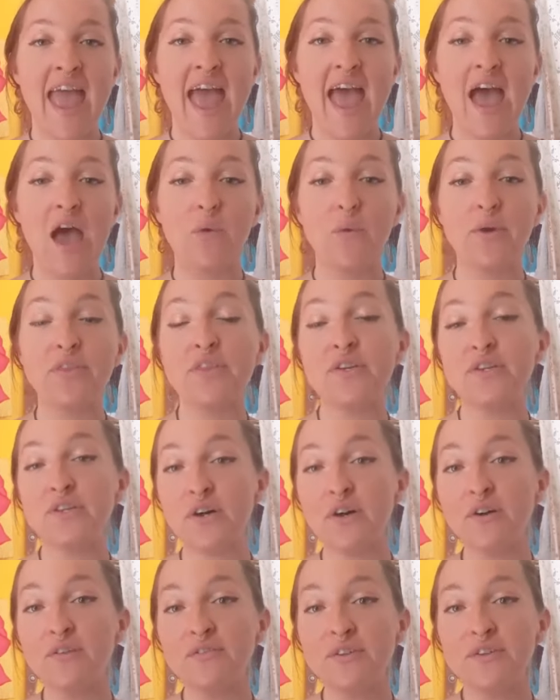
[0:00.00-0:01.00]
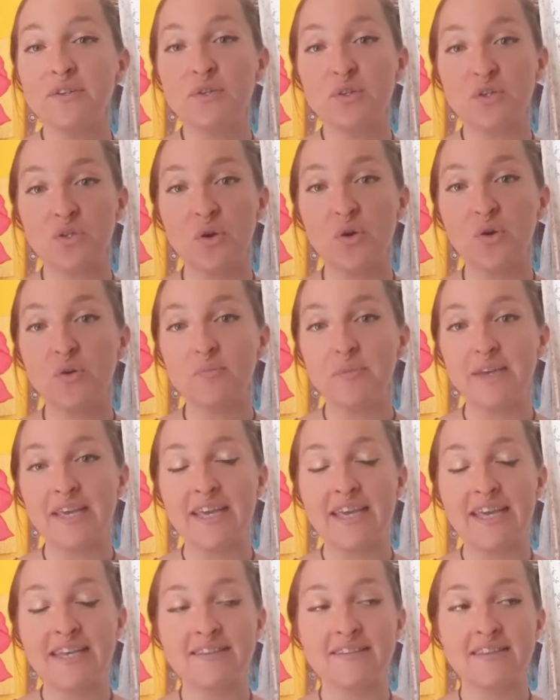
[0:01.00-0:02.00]
And what the dolphins showed
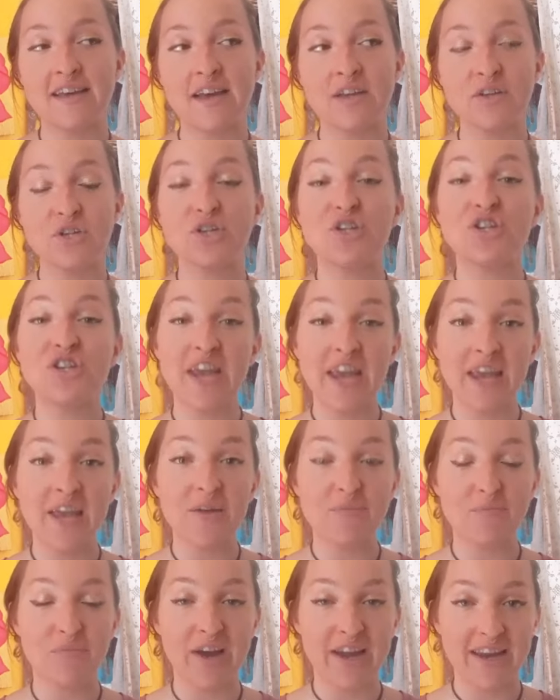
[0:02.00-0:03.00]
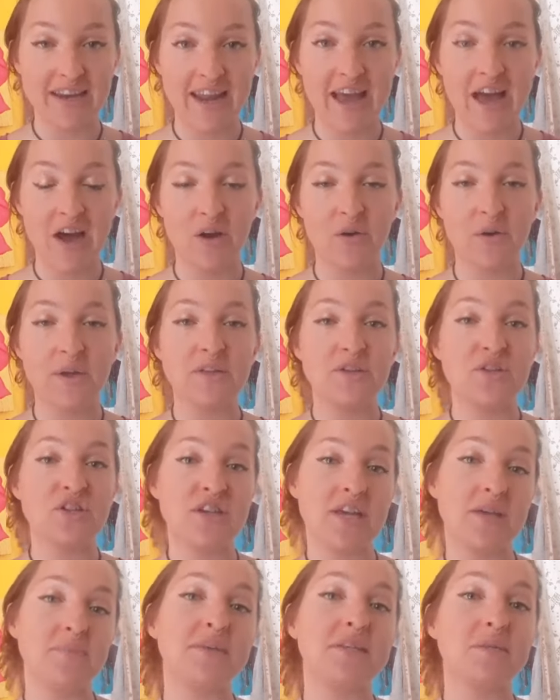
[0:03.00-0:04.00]
me is that shame right now, and
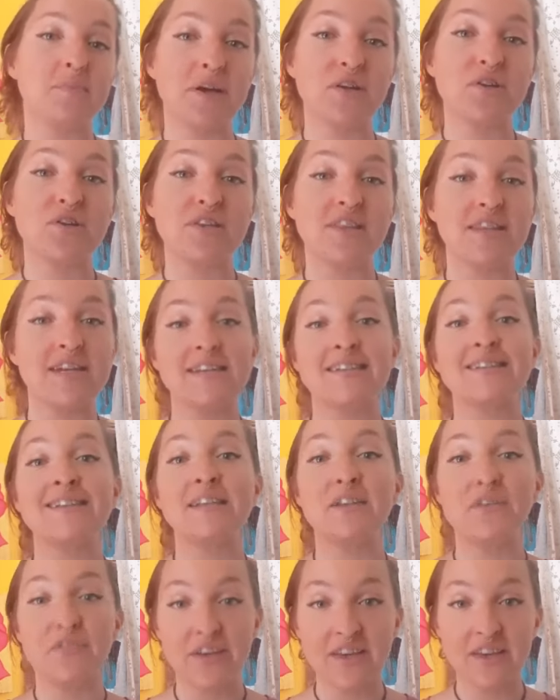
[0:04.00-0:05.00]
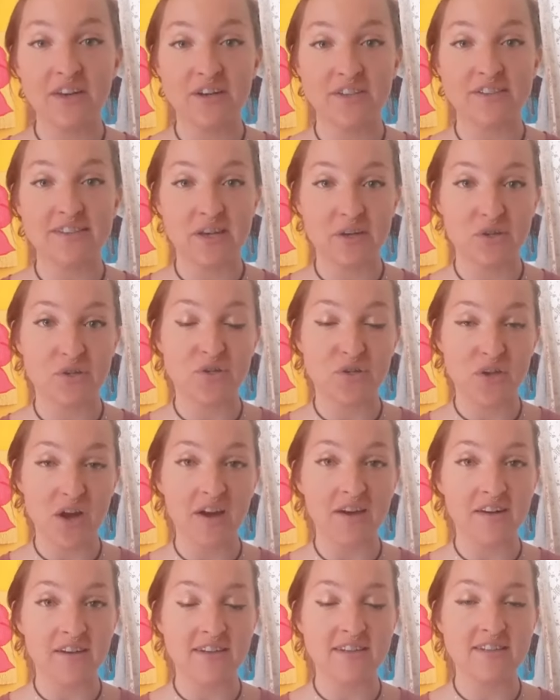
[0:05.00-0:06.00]
shame especially that is living in our second
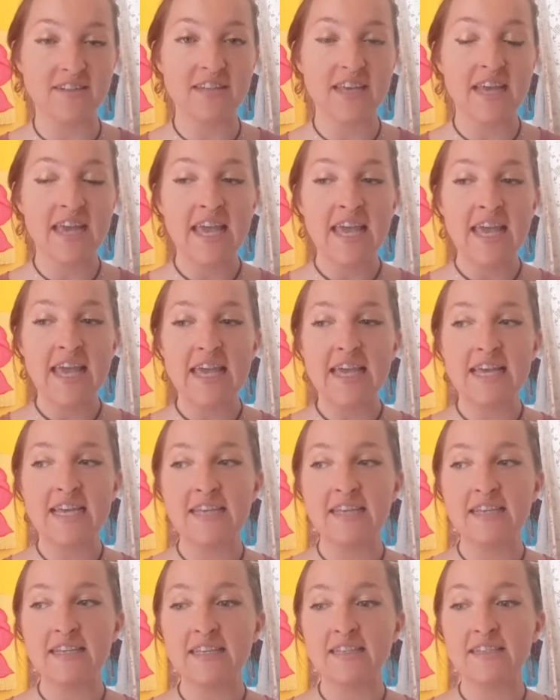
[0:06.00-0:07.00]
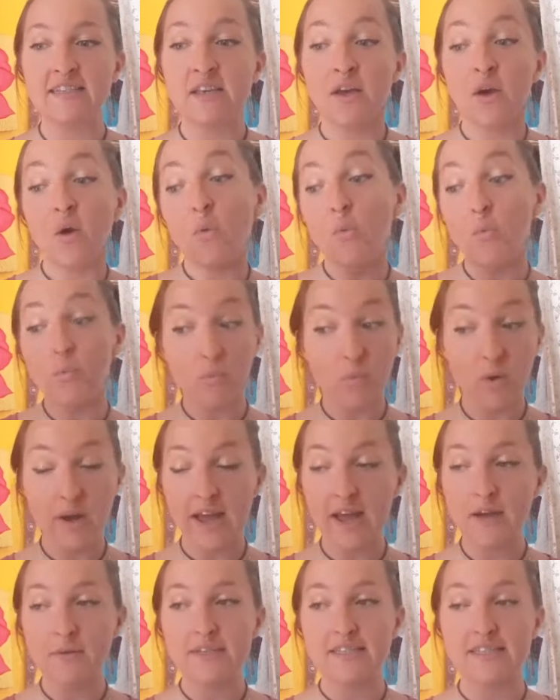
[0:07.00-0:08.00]
chakras, is what
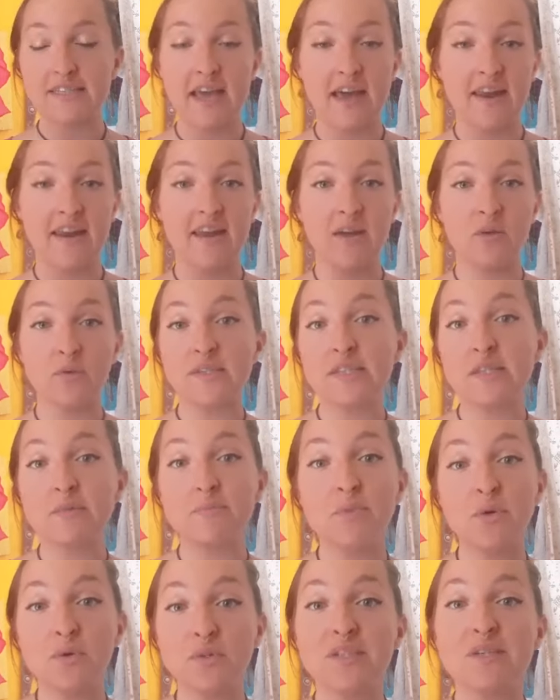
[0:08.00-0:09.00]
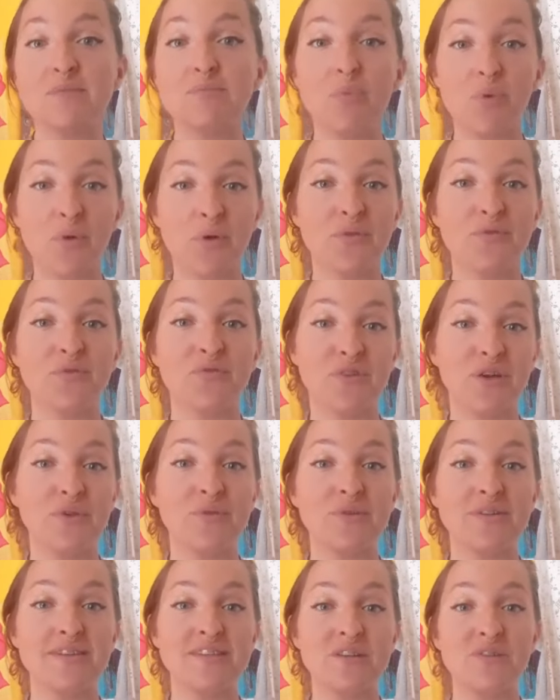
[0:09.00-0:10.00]
I was getting was the most important
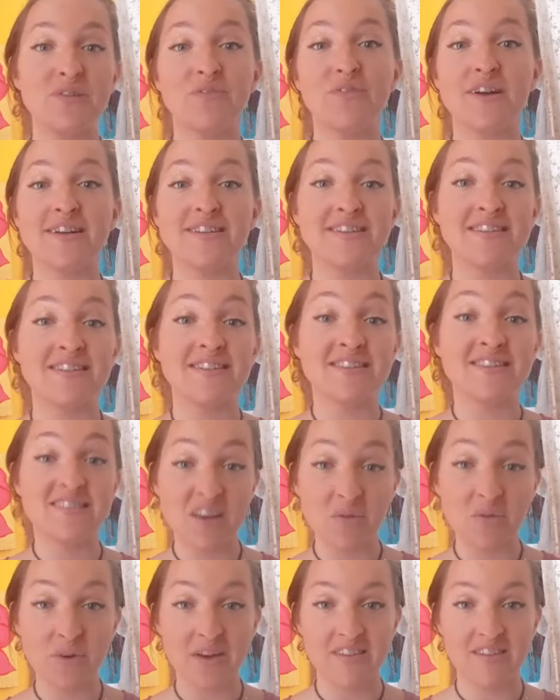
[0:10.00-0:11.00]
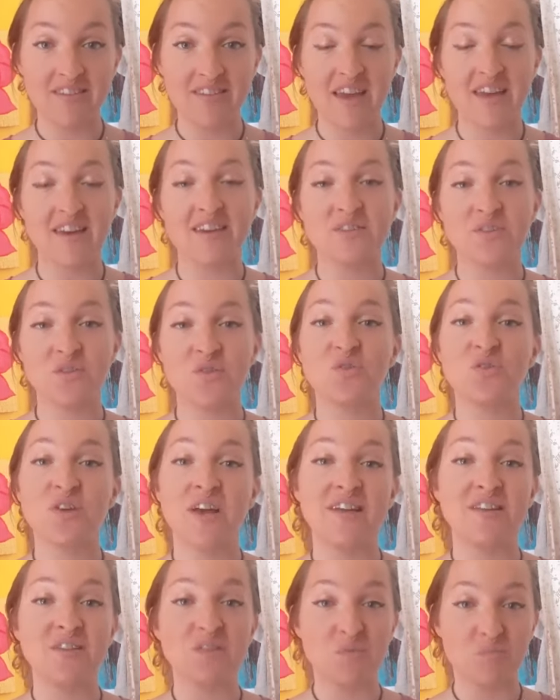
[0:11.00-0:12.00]
frequency for us to sit with and us to
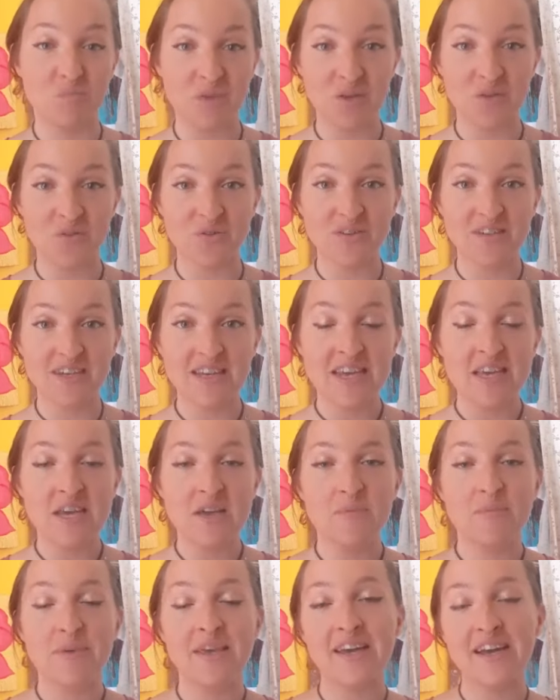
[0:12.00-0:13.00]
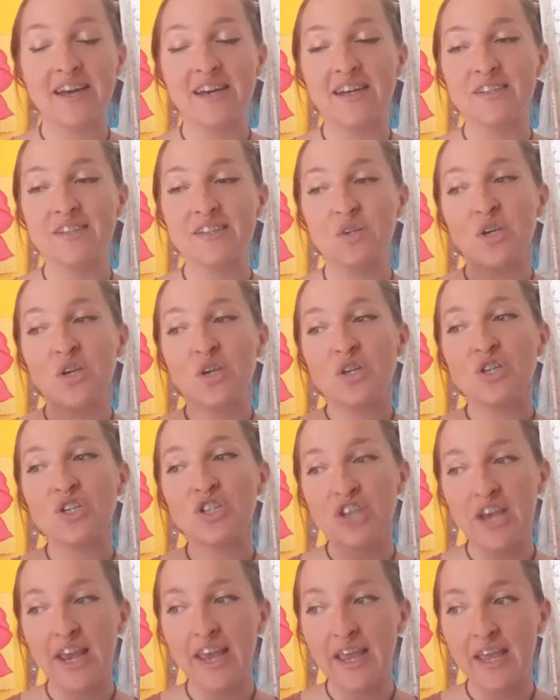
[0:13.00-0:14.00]
transmute because
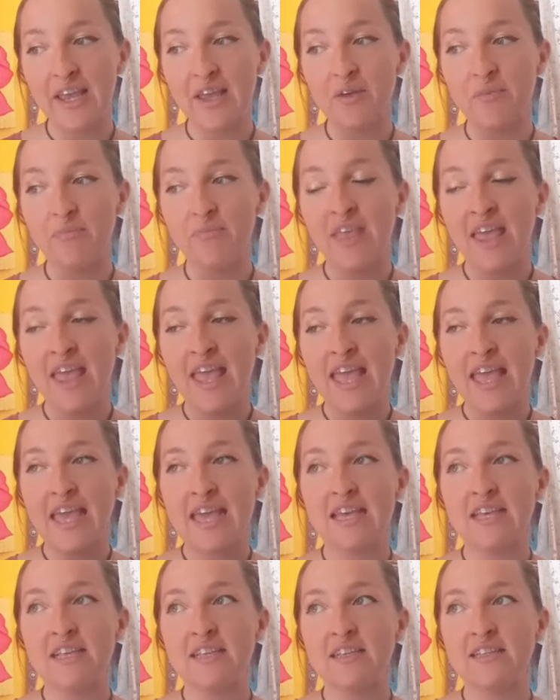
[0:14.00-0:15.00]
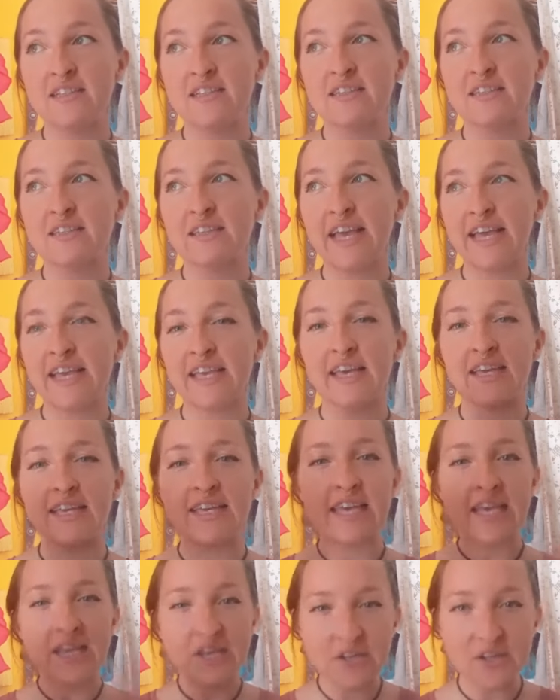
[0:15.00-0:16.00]
Shame is like a
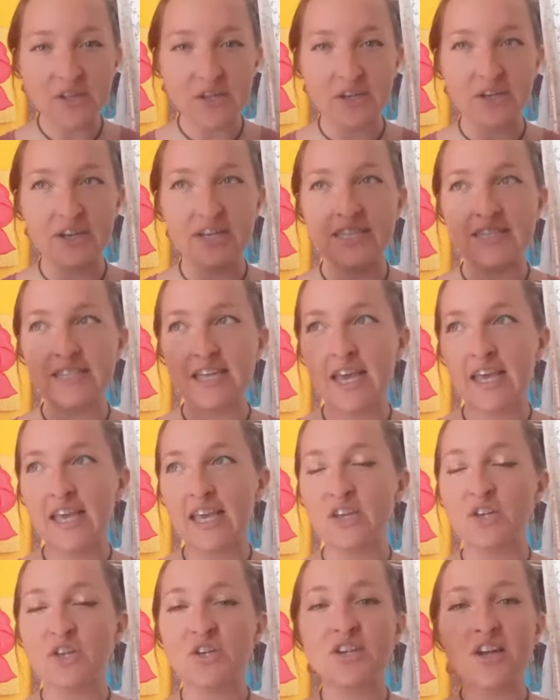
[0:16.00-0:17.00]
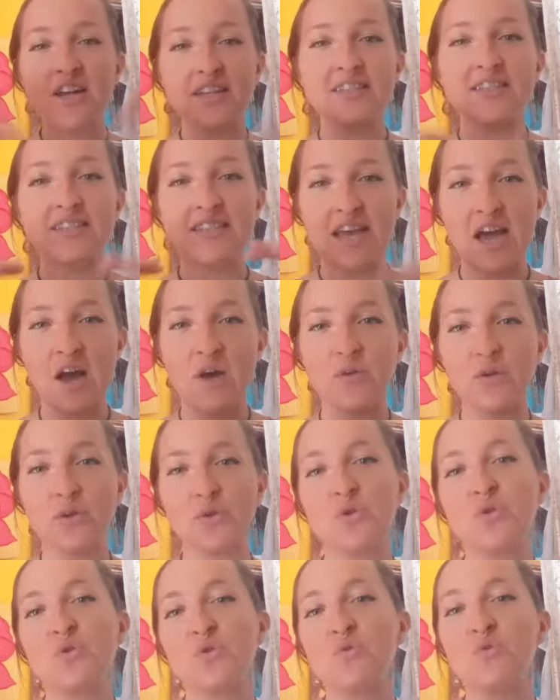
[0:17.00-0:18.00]
killer. It's like it shuts down our
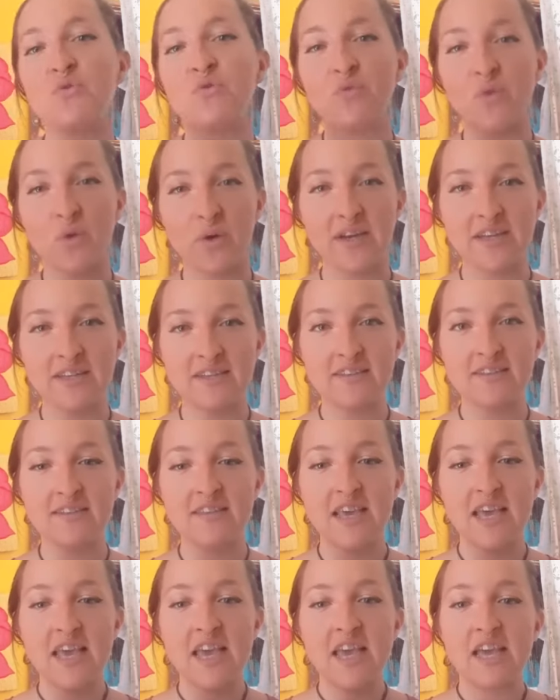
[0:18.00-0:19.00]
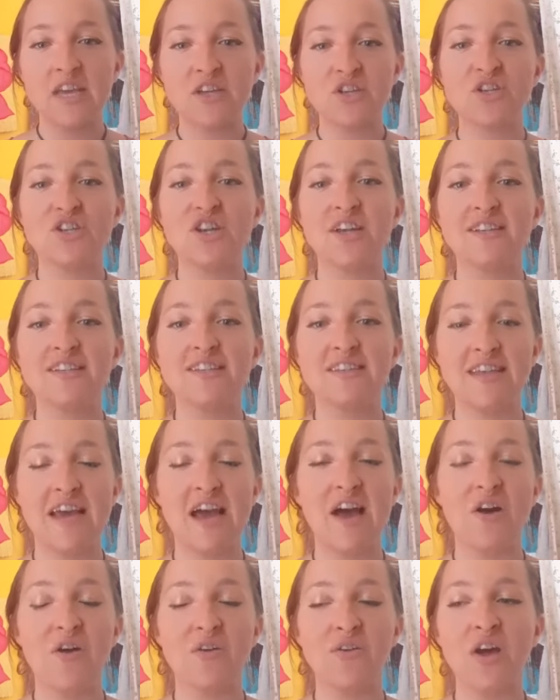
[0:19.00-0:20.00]
true voice. It shuts
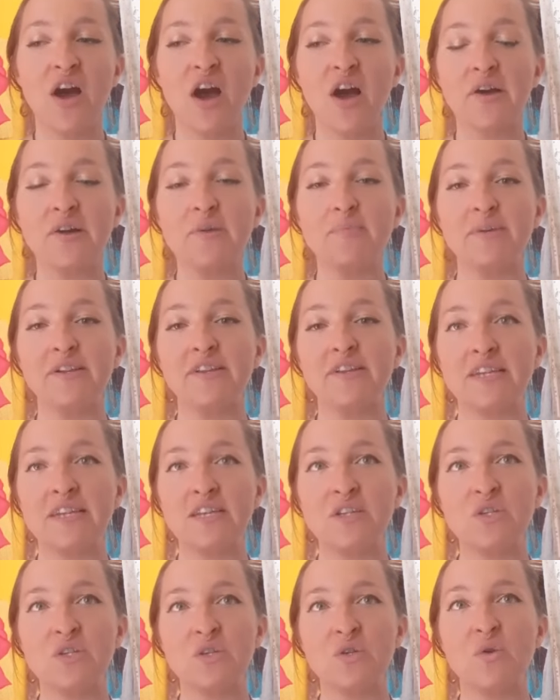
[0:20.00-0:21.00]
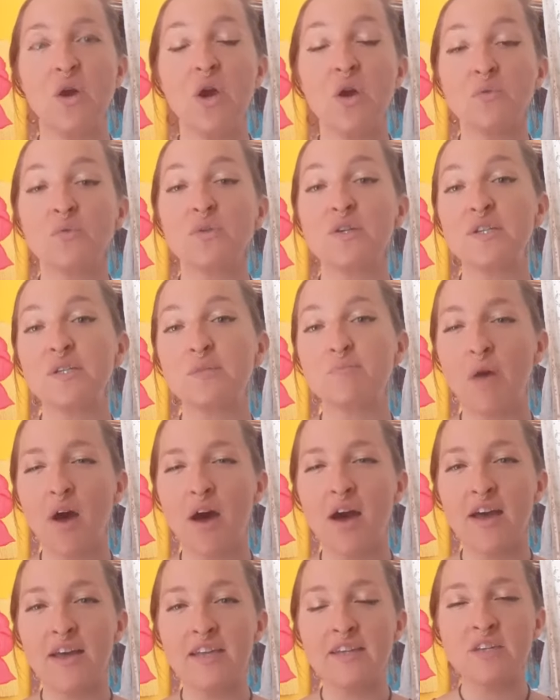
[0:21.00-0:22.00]
down our ability to
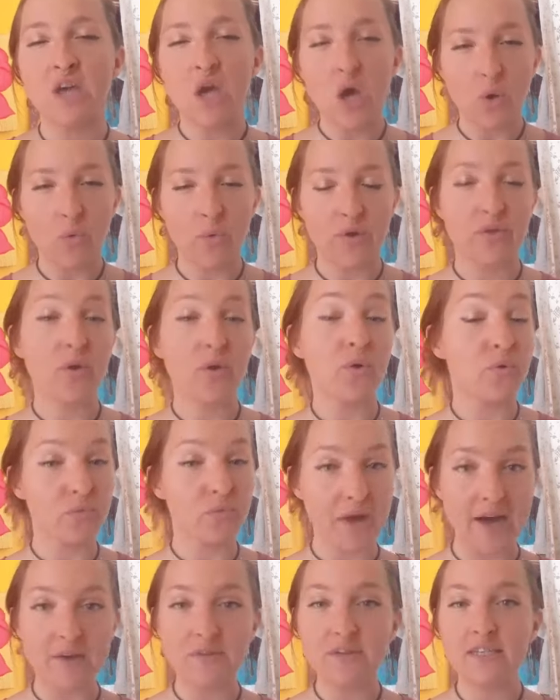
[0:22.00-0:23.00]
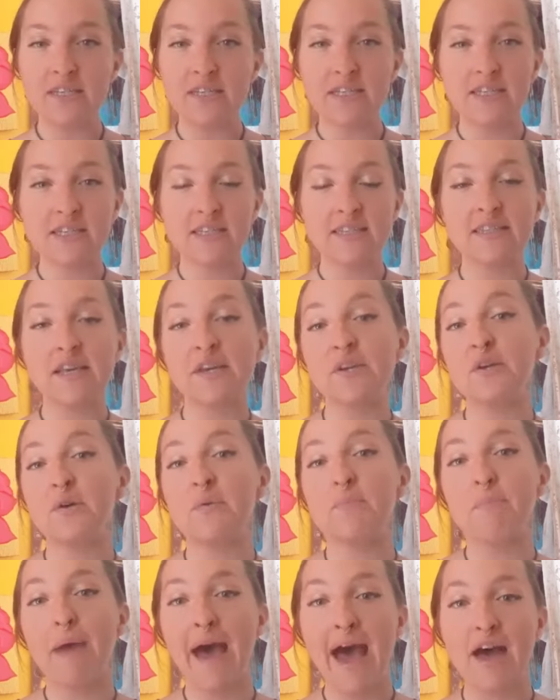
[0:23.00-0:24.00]
respond with groundedness and
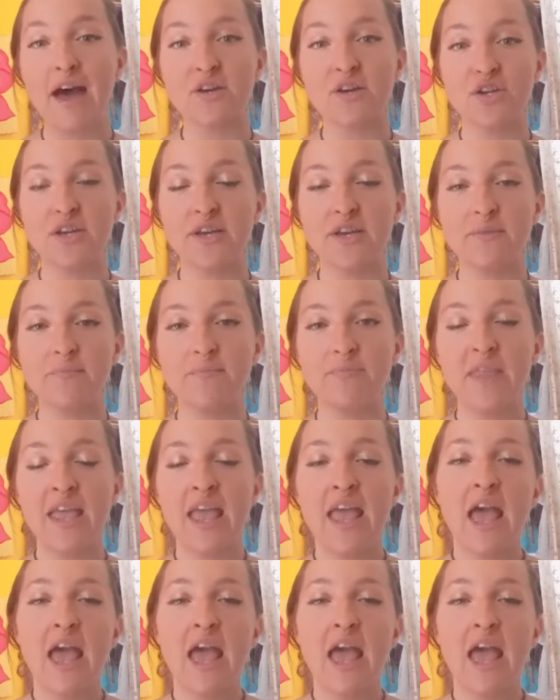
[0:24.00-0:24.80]
compassion.